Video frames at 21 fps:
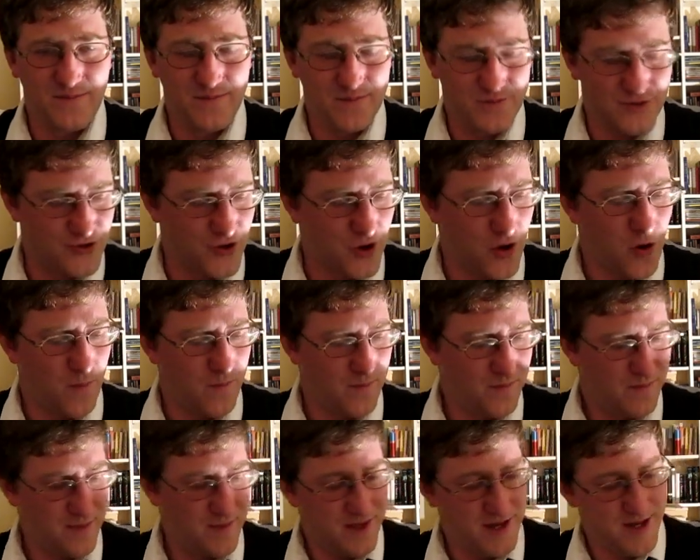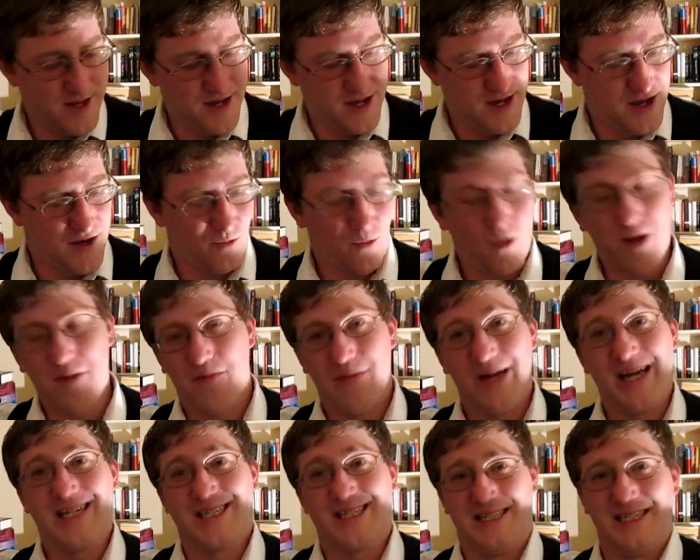So, what
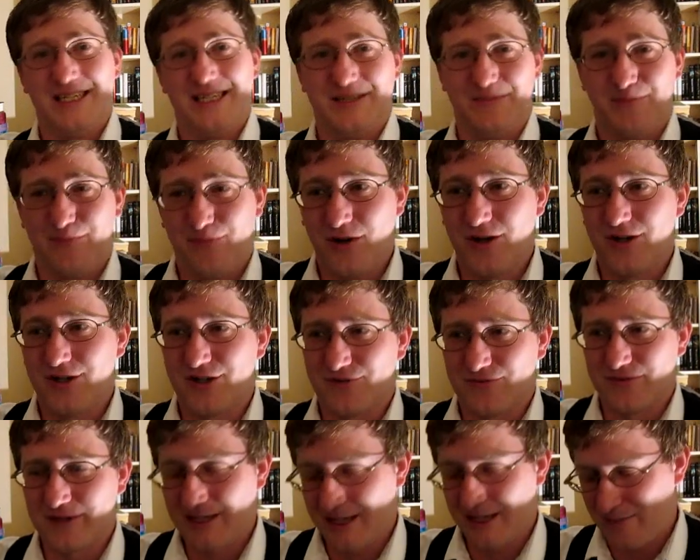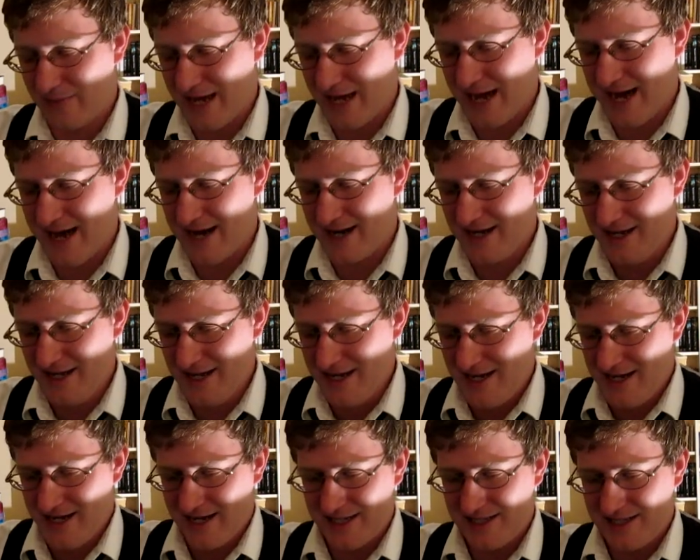makes these books really bad?
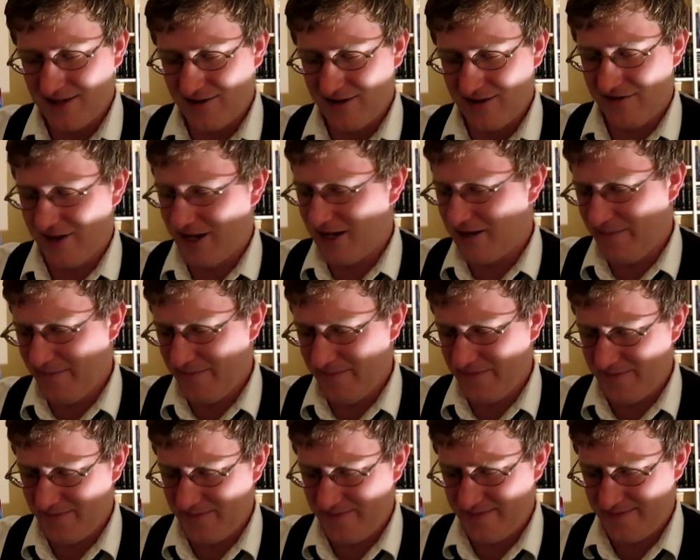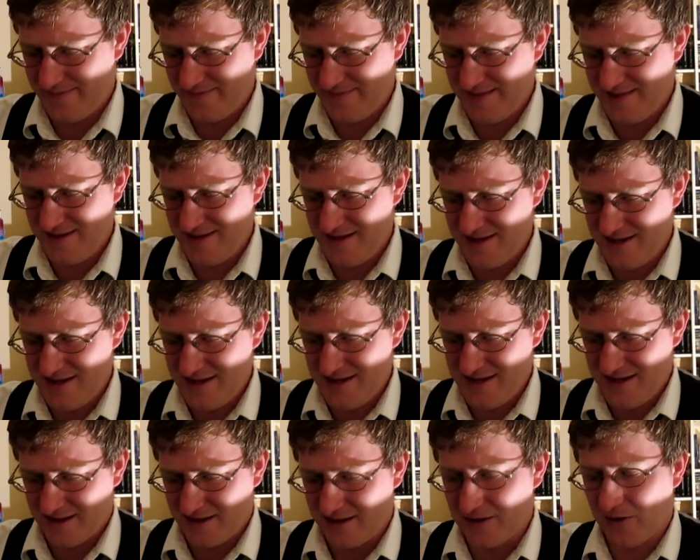It's sort of a
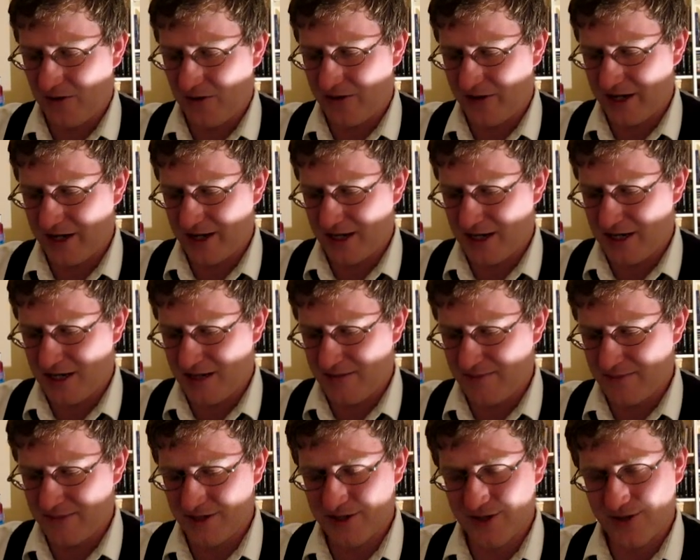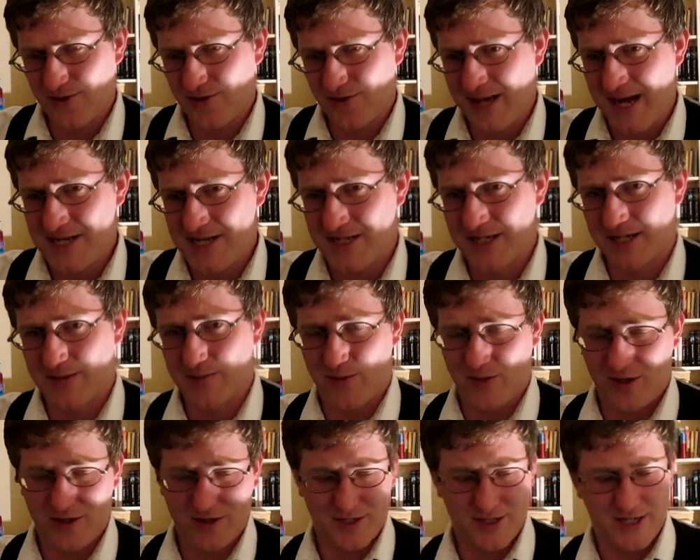little thing. They're scholastic
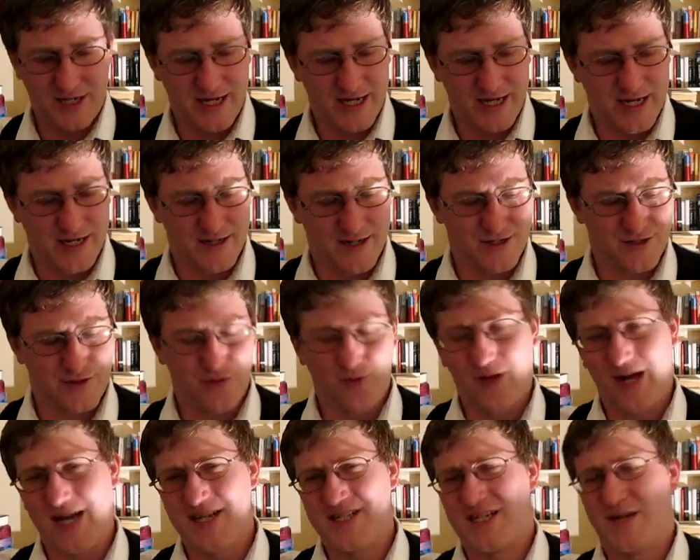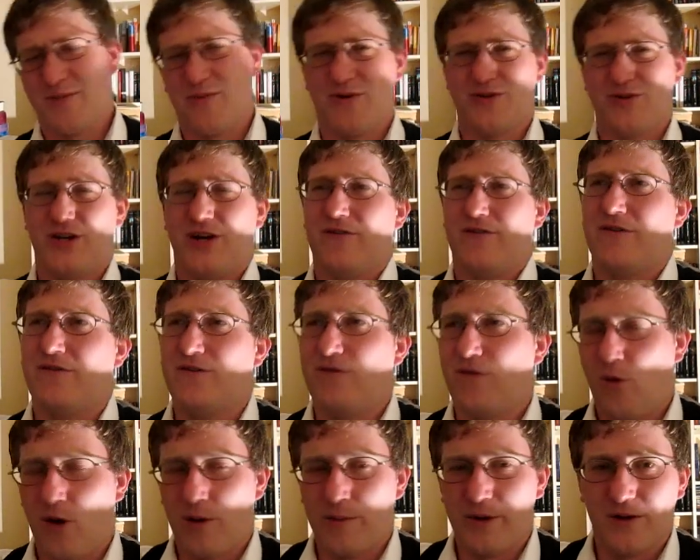books, and scholastic books have a
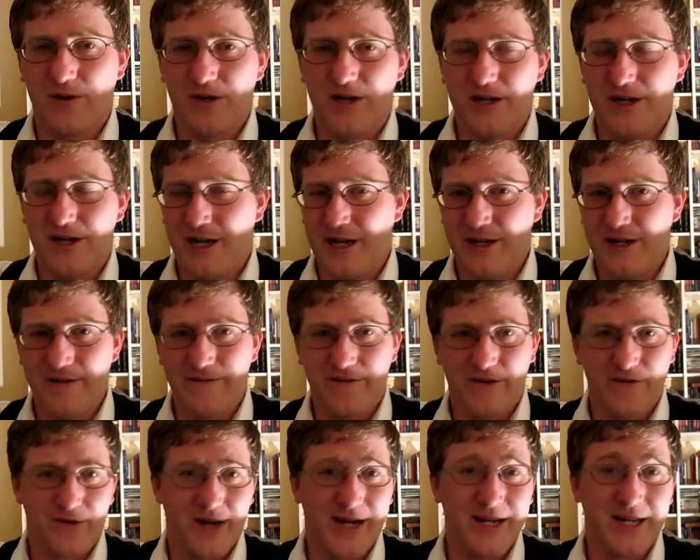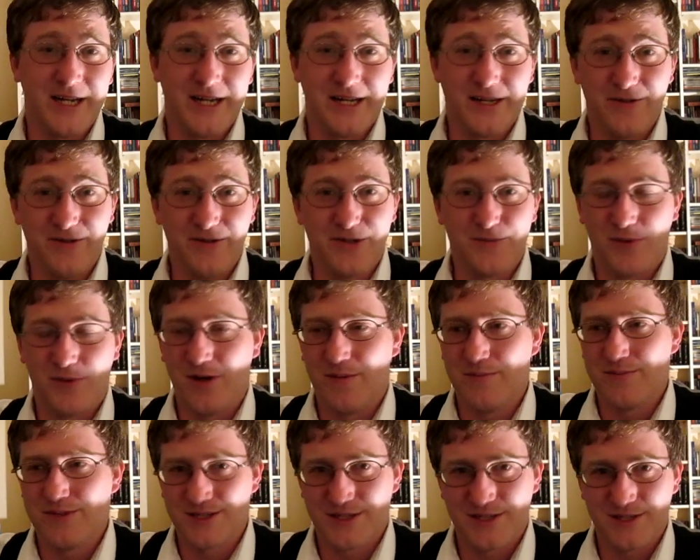formula, and if you've read any
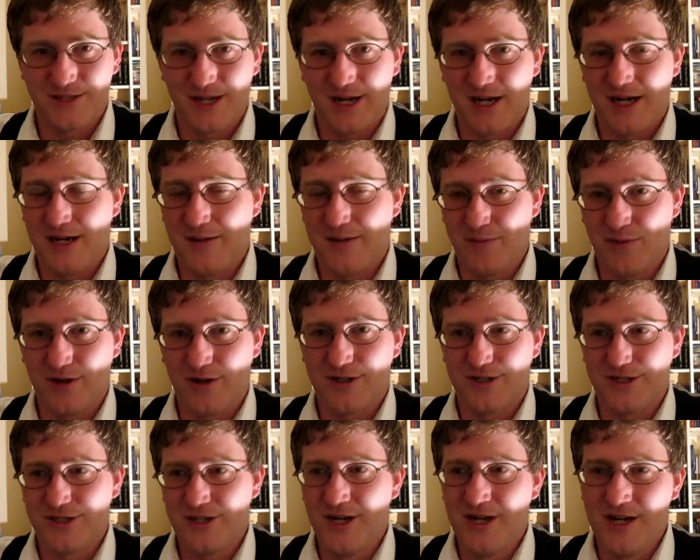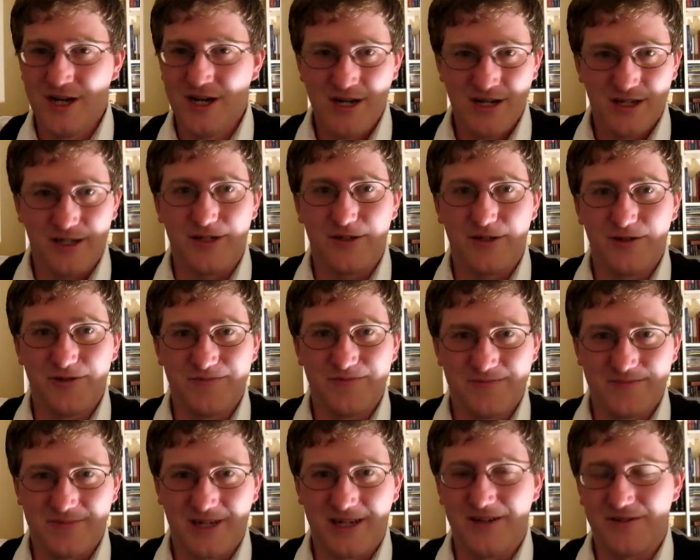Goosebumps books, you
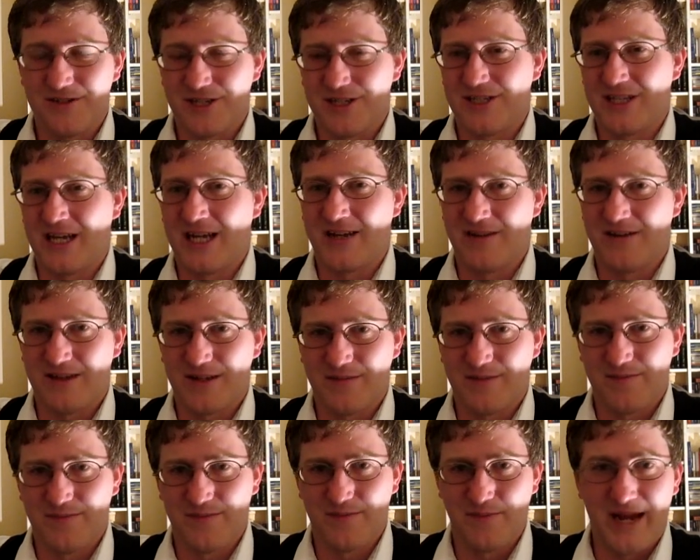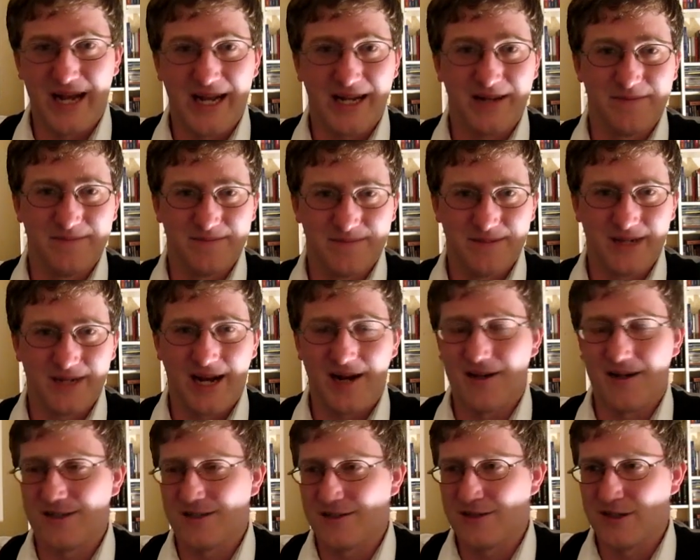know, just think of the main
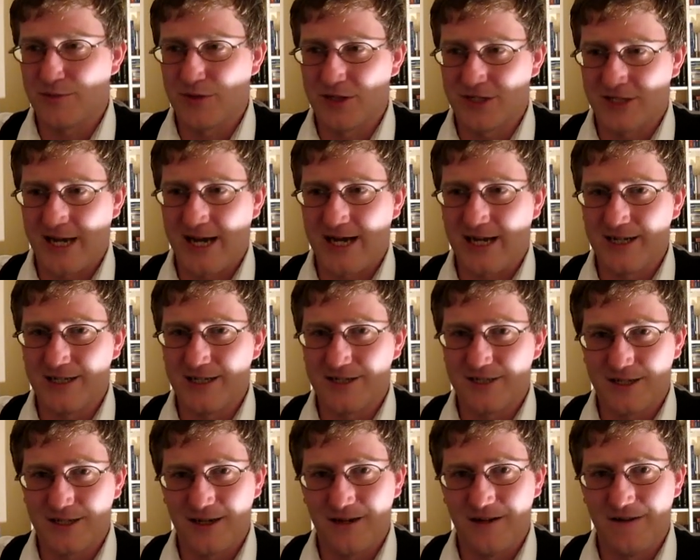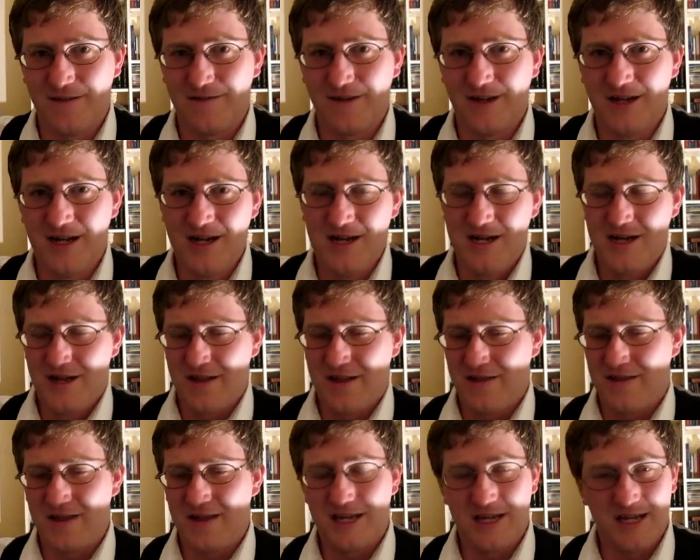character, the protagonist of
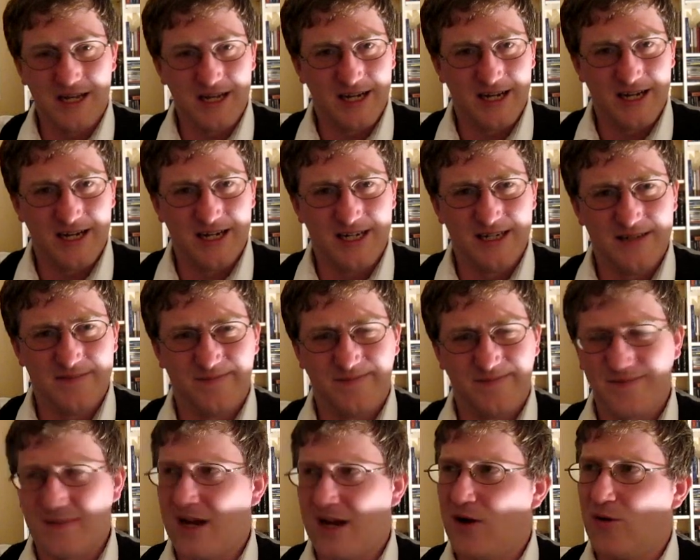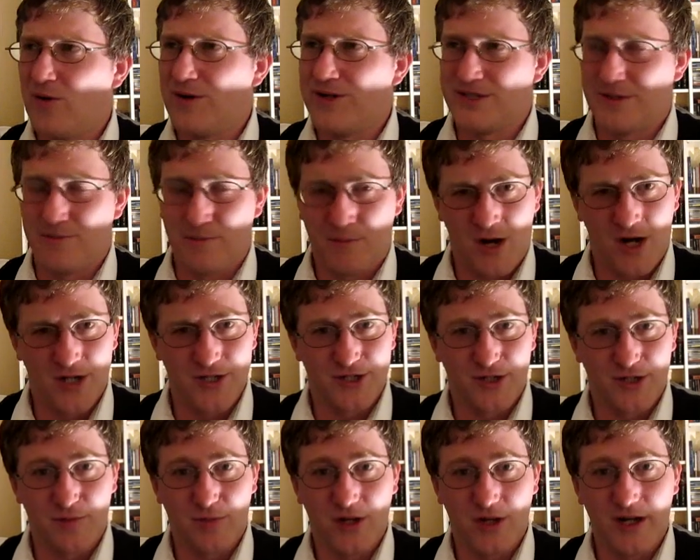the,
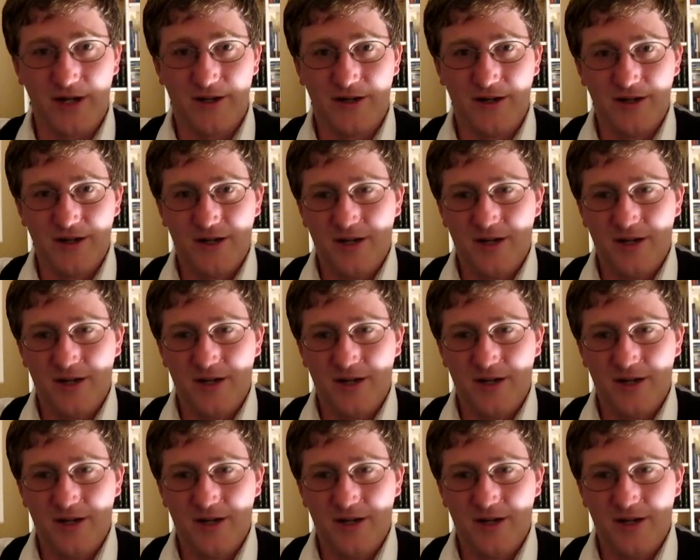Monster Blood,